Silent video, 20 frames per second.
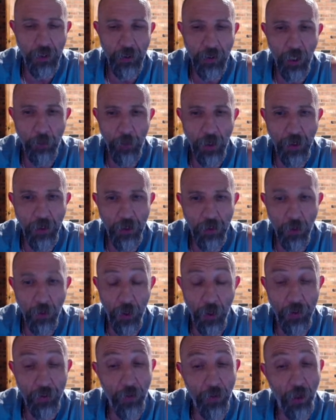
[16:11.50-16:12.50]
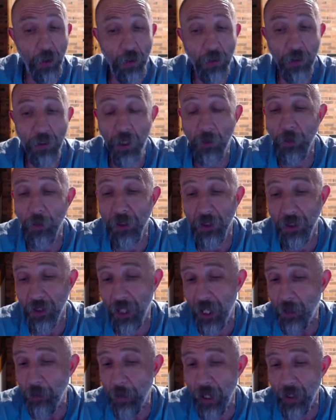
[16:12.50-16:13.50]
step? Do I throw someone's
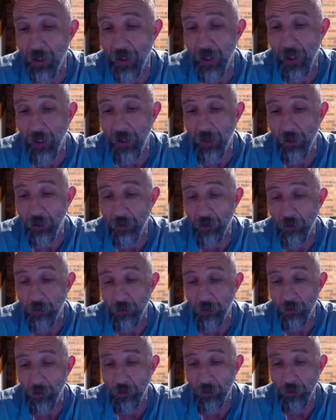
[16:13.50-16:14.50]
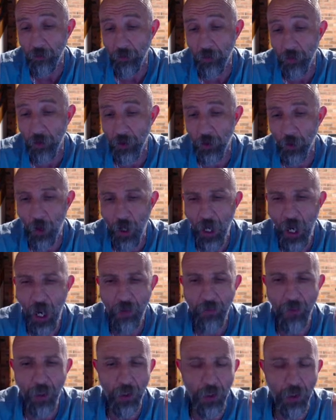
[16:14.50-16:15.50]
name out there? Do I
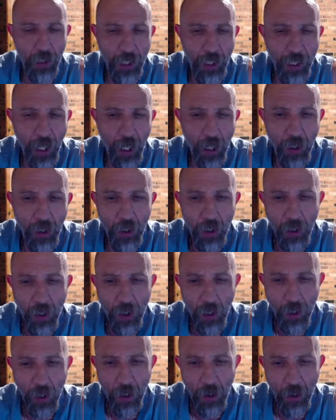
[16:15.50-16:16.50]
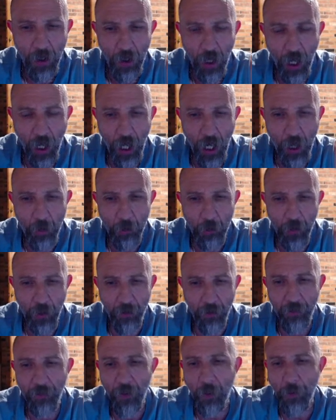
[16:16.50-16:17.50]
have a letter
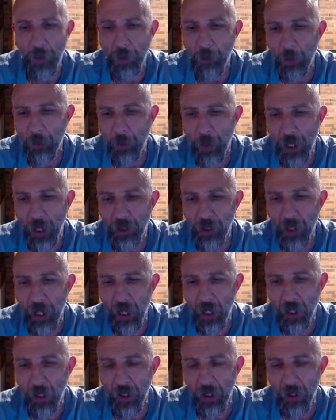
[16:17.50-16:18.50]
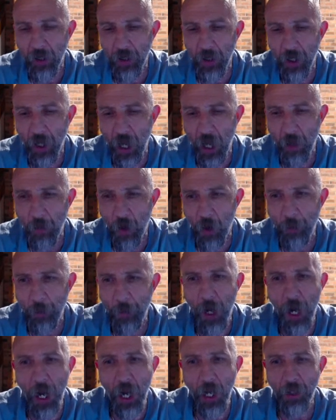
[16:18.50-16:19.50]
confirming me being there? Am I
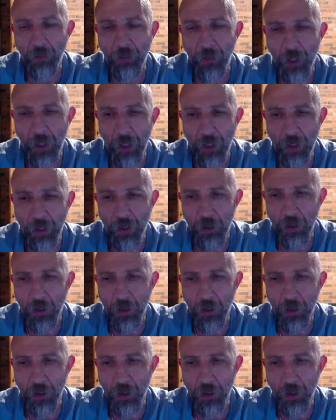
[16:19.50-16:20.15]
part of a